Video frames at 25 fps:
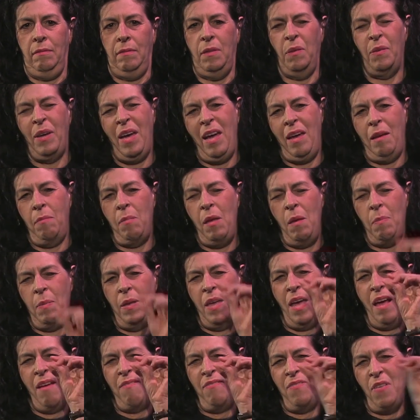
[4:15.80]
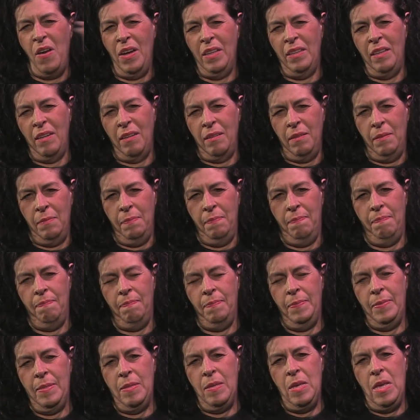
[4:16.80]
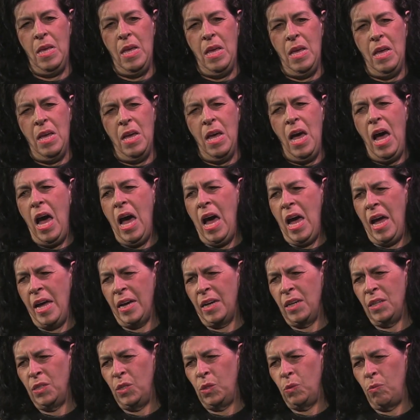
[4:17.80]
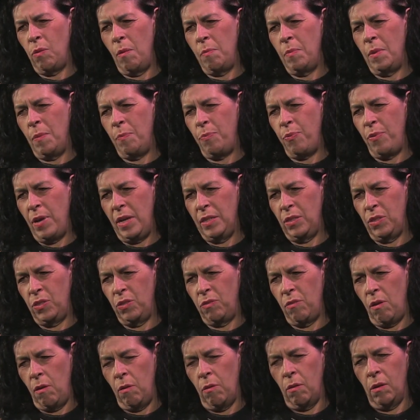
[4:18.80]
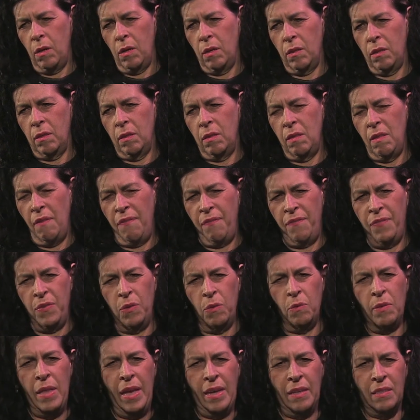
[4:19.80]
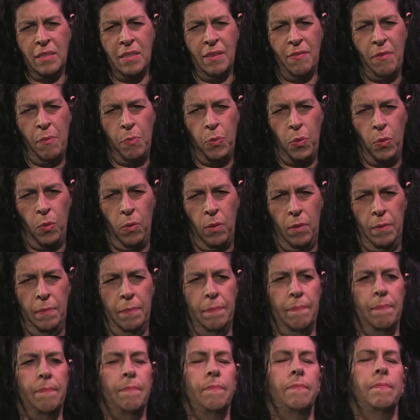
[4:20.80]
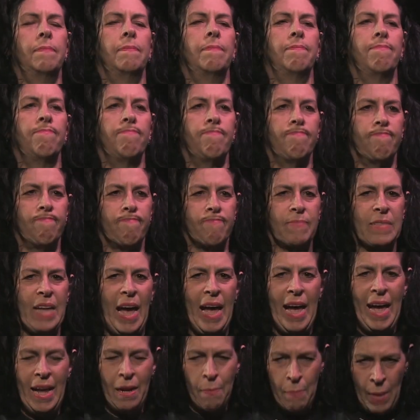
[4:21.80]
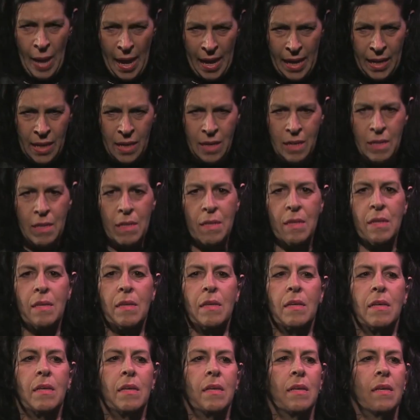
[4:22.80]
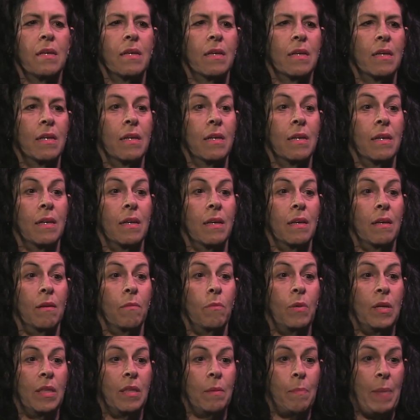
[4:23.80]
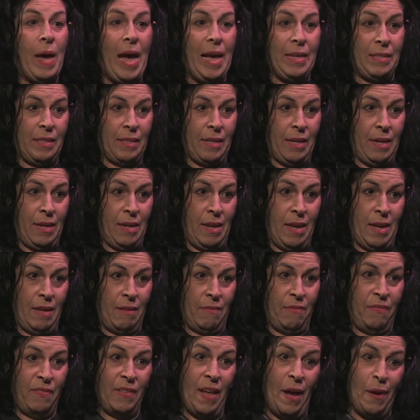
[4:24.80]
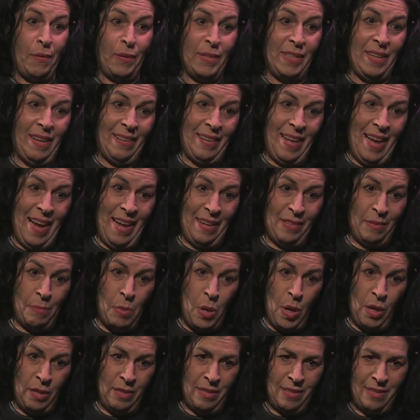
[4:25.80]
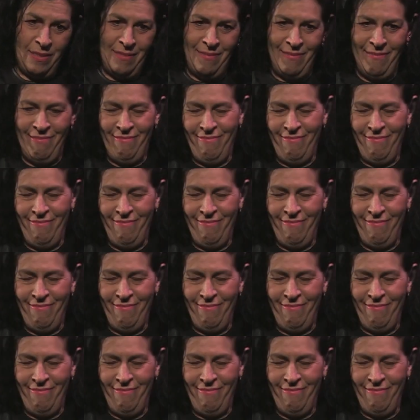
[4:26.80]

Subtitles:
Okay, maybe a very little. I could swim the breaststroke a few lengths of a pool. I had a bike with a basket and flowers on the handlebars.